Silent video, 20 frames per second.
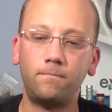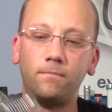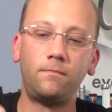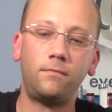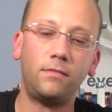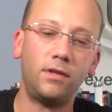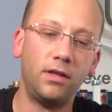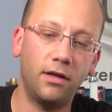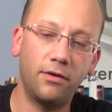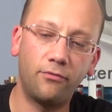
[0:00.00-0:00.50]

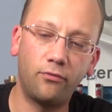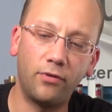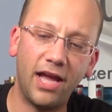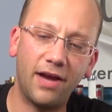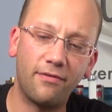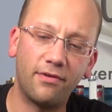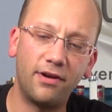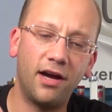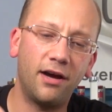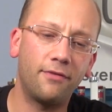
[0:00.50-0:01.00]
If we
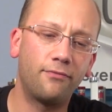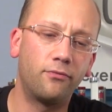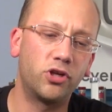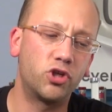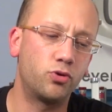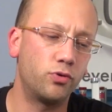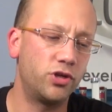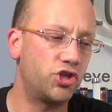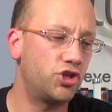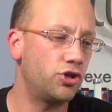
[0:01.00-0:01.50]
have enough,
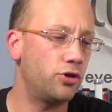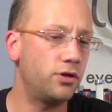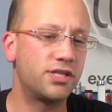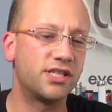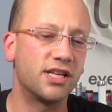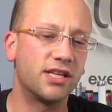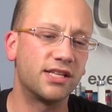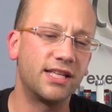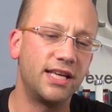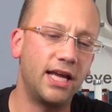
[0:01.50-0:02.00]
which we should,
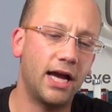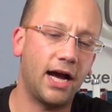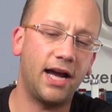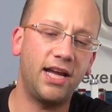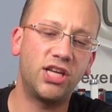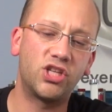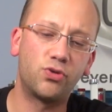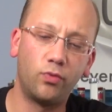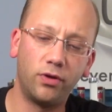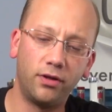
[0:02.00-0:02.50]
since the
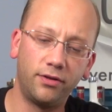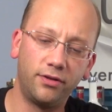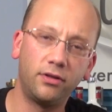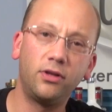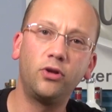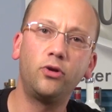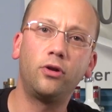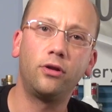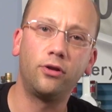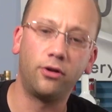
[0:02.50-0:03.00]
ice will
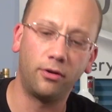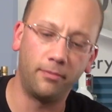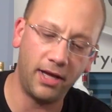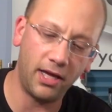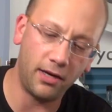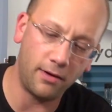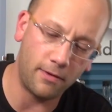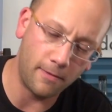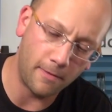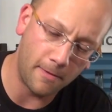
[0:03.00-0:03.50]
dilute a little
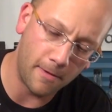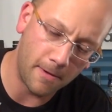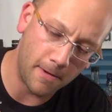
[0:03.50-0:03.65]
bit.